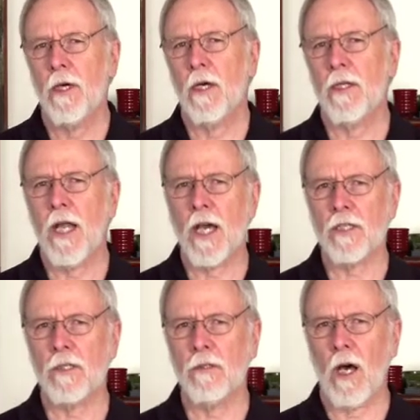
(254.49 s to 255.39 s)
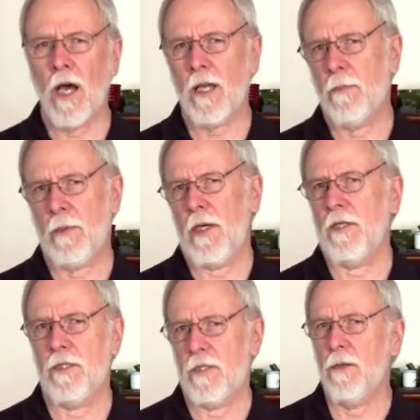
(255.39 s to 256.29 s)
a national
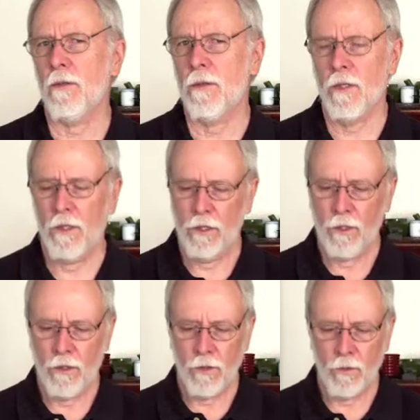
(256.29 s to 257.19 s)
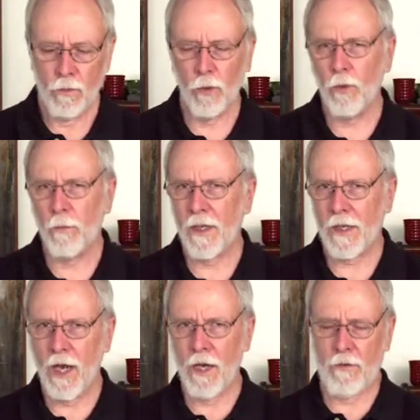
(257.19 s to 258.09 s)
occupied zone ruled by
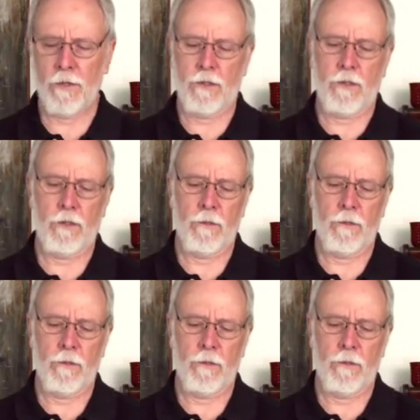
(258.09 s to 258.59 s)
Congress.